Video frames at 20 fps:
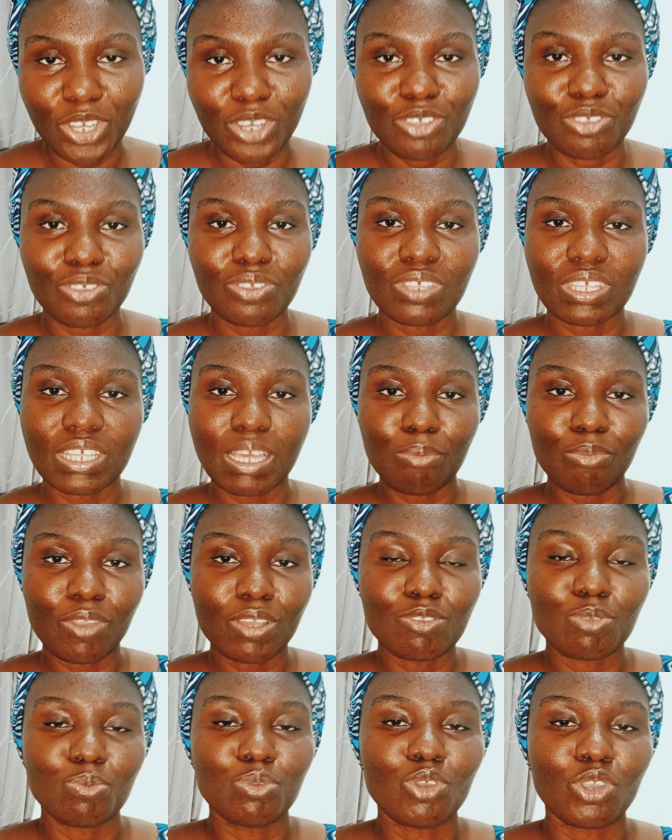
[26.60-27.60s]
So today I'm going
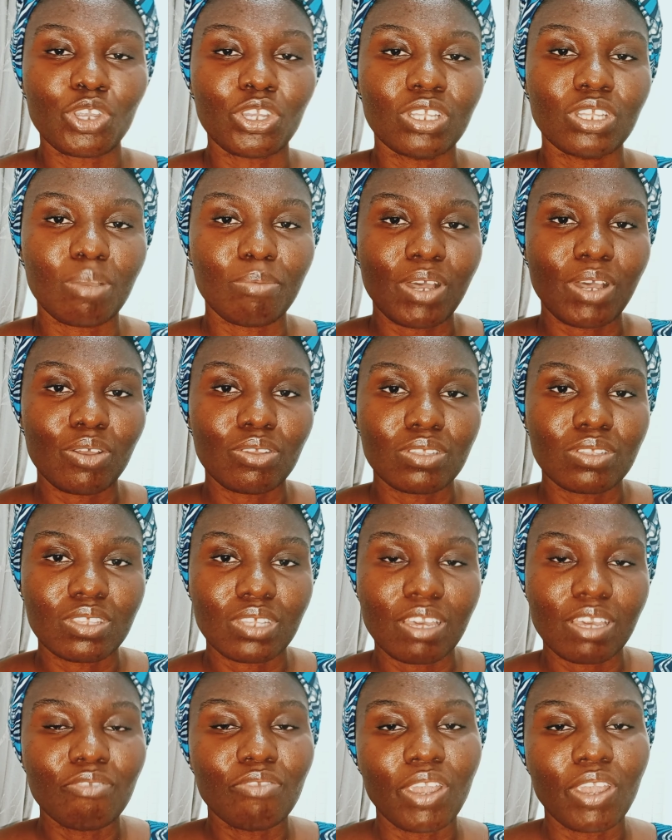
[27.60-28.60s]
to be talking about
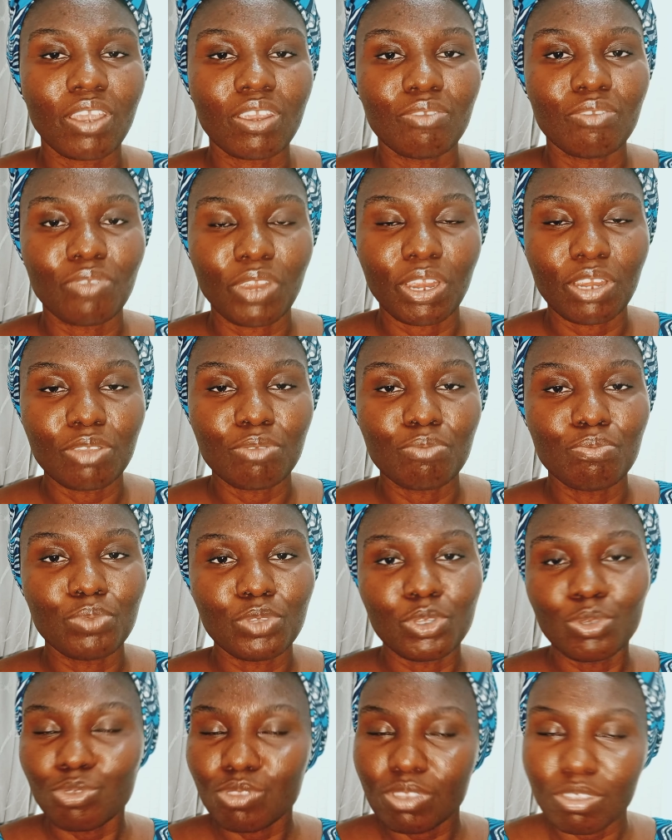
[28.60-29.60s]
a very
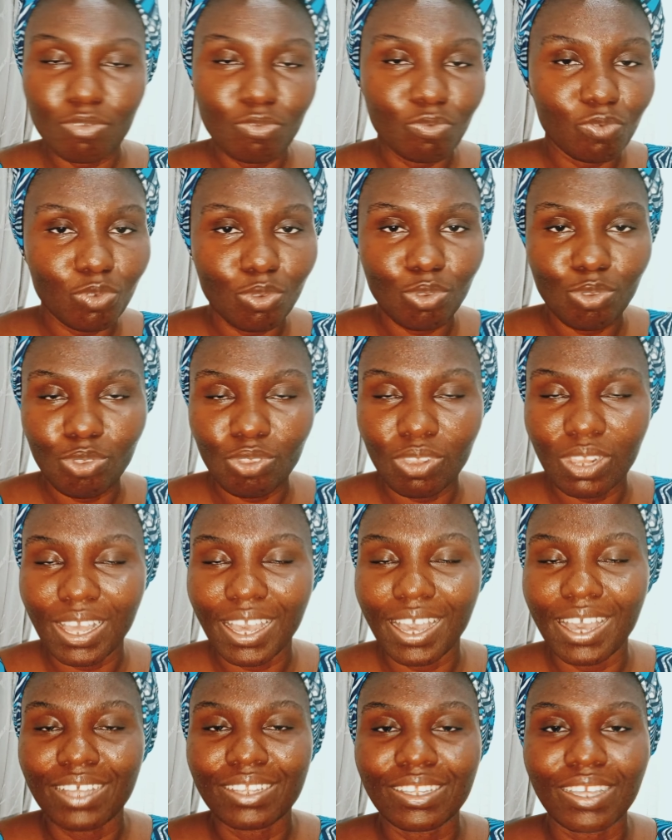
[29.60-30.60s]
beautiful
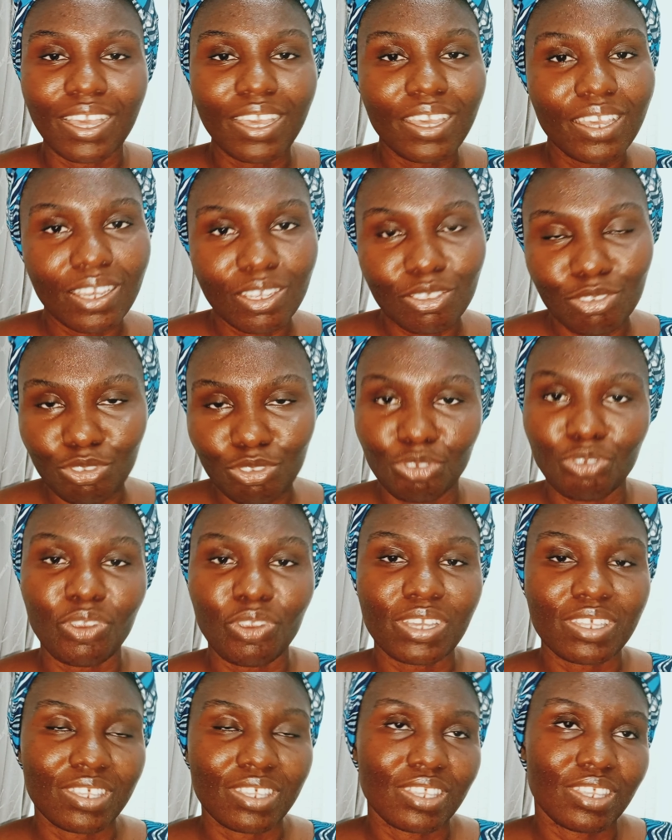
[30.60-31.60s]
and
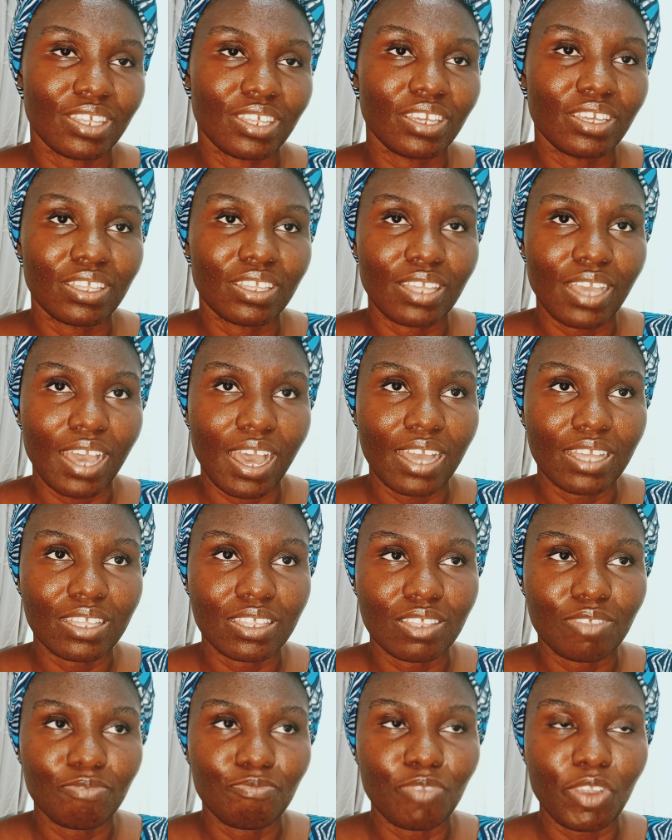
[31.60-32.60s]
interesting
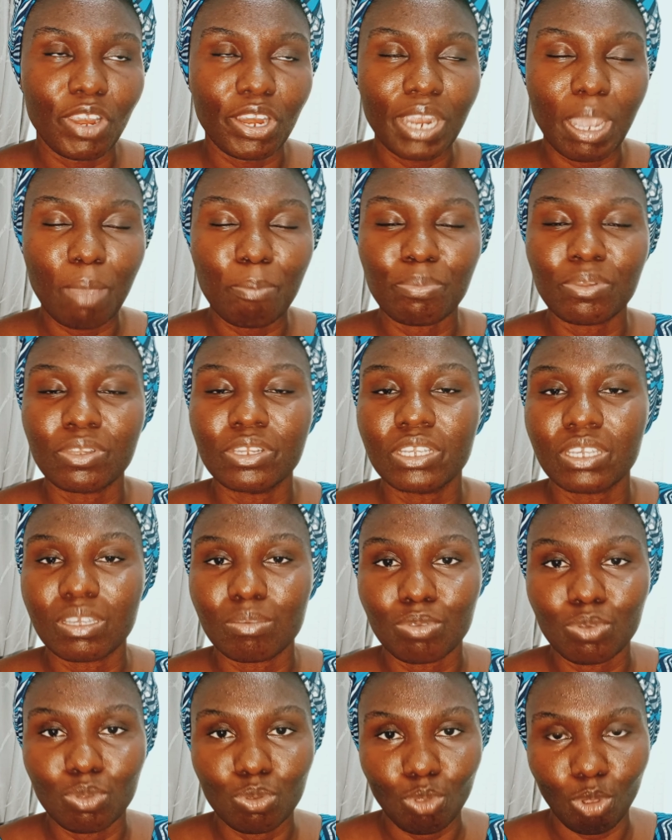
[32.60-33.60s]
and very
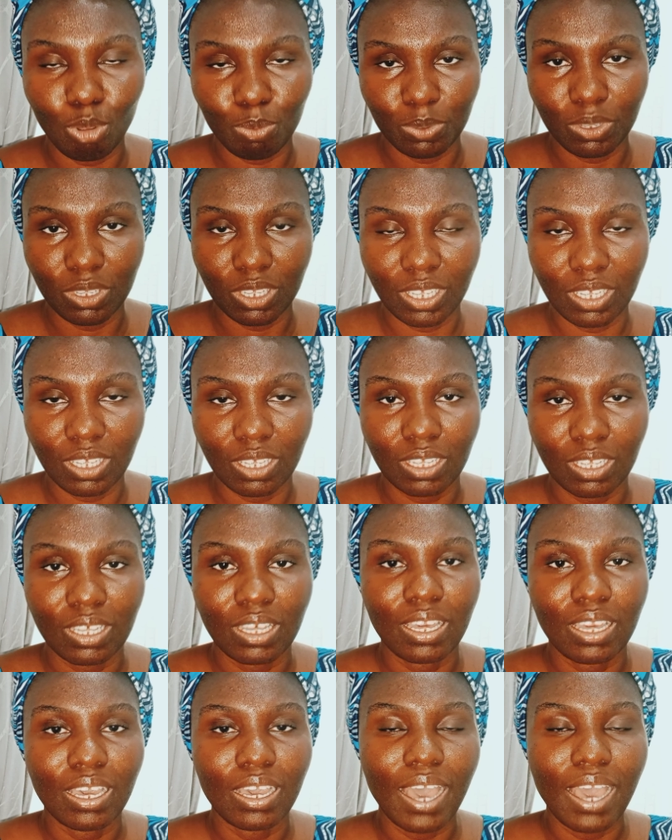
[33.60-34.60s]
applicable topic.
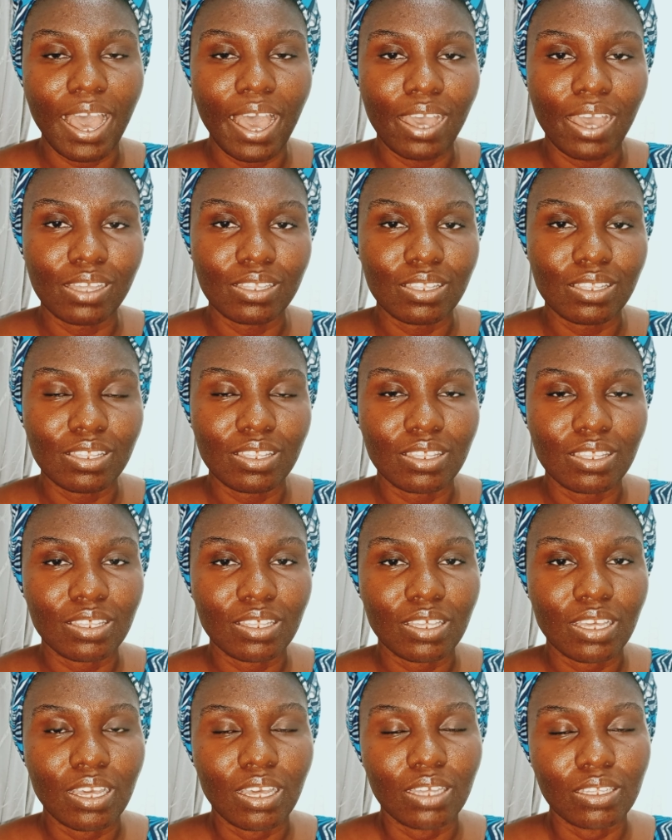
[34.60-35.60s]
And
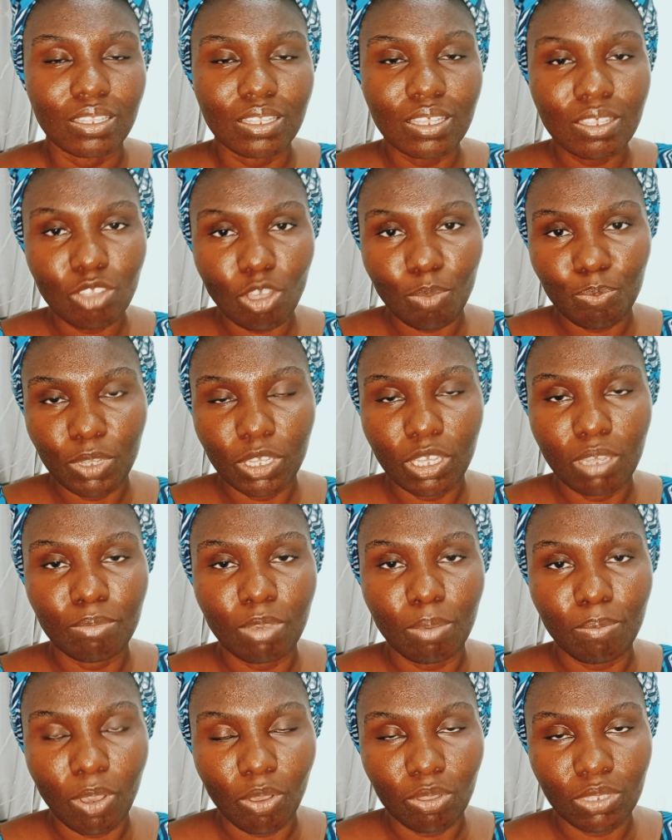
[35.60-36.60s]
this topic came
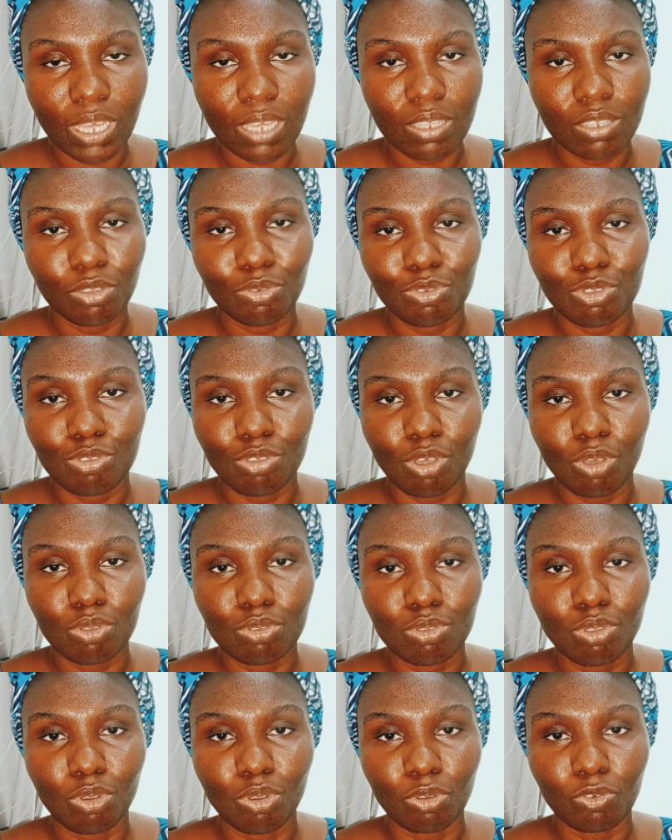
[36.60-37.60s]
about as a
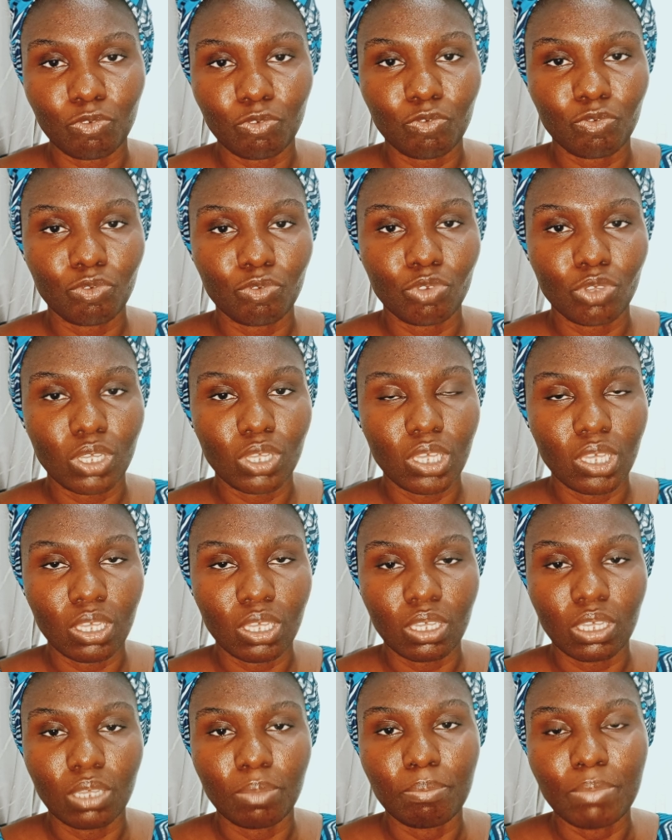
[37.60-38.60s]
result of
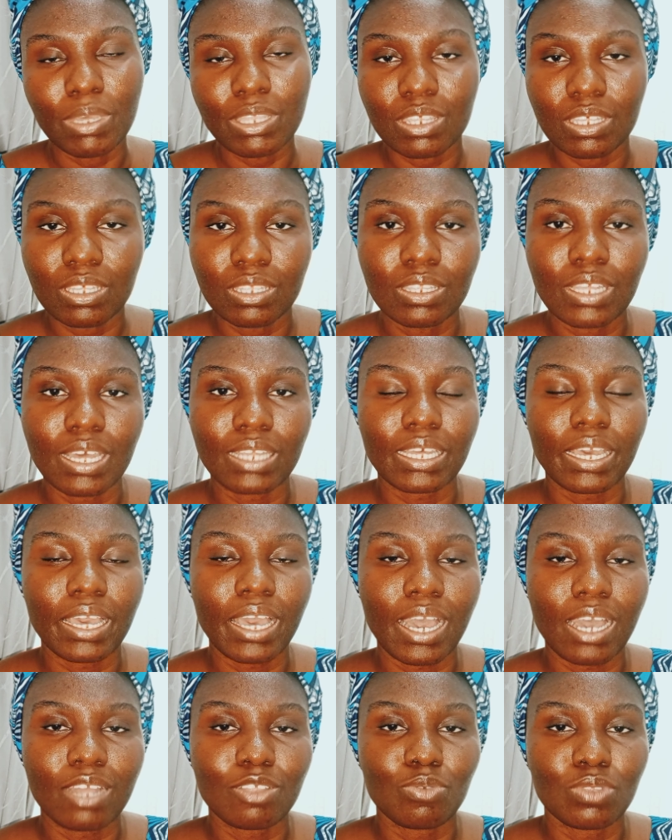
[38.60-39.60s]
a meeting that I
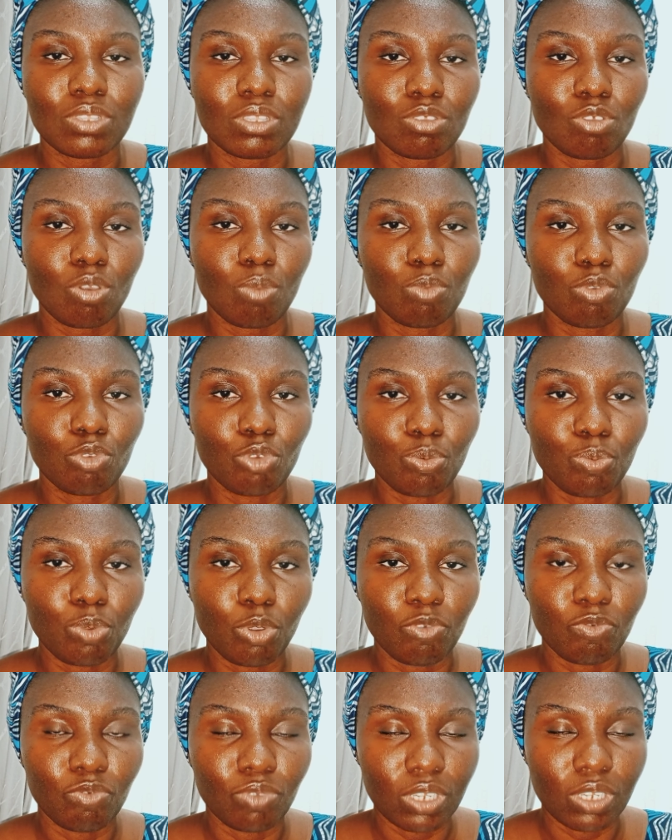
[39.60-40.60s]
had with some group
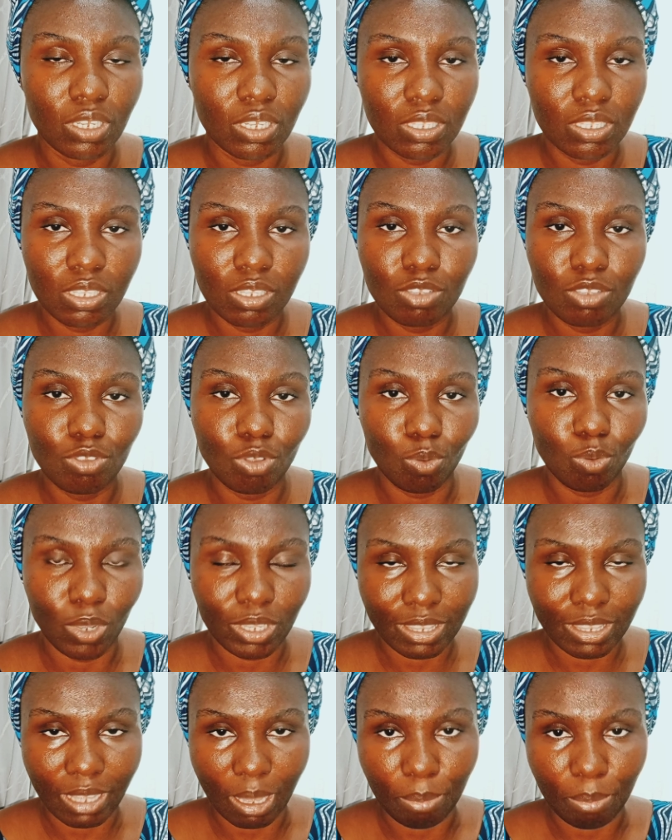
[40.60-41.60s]
of ladies on
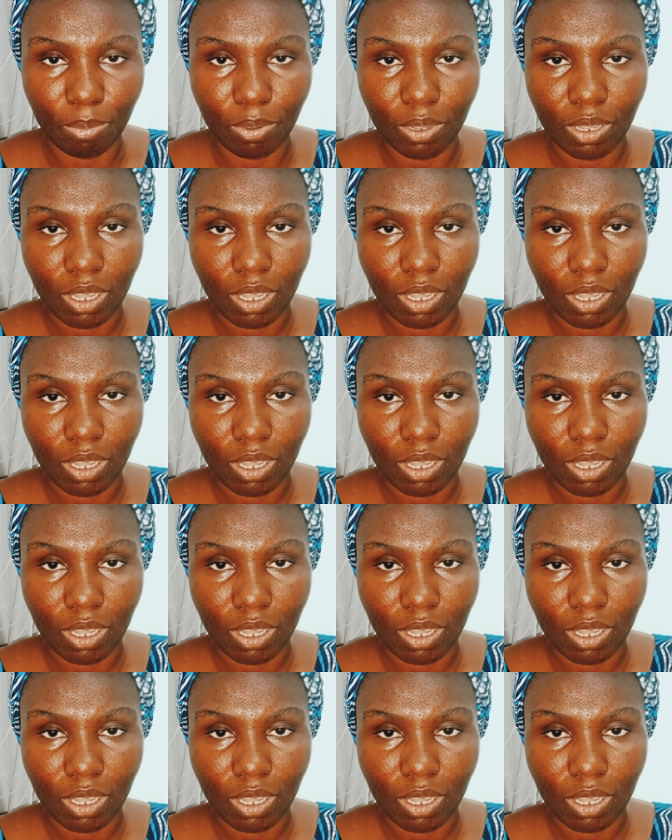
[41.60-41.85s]
WhatsApp